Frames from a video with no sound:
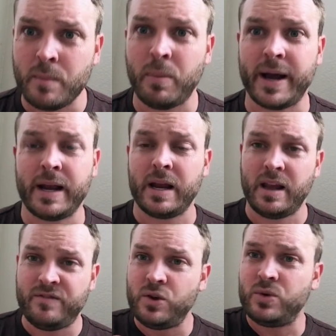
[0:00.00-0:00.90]
But
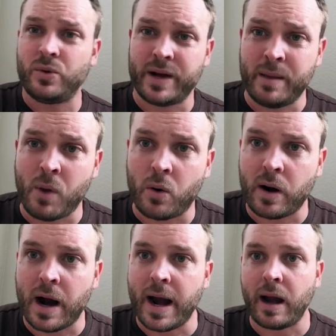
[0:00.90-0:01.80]
if you do an
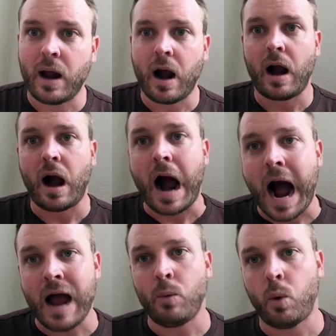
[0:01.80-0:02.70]
MRI,
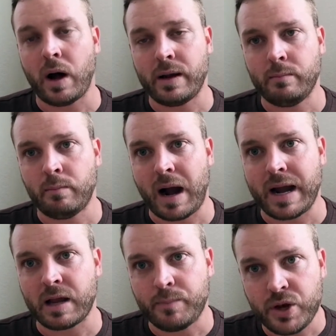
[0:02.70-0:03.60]
I want my
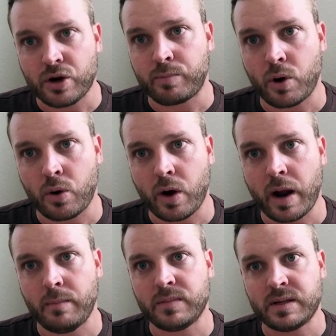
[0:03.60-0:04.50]
computer
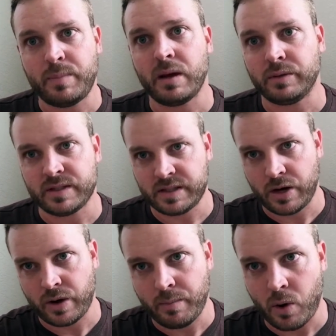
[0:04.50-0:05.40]
program to be able to see
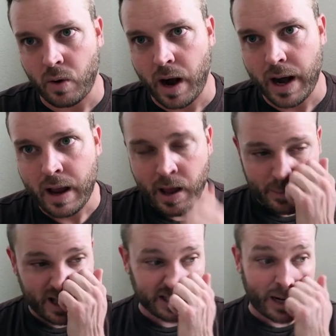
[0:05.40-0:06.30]
your MRI
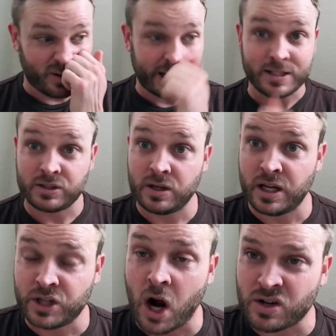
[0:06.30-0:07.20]
because I want a
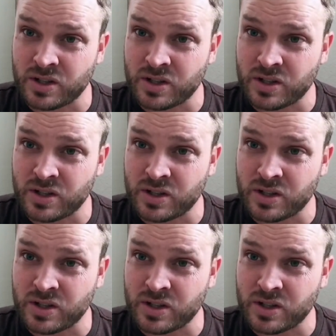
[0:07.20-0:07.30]
doctor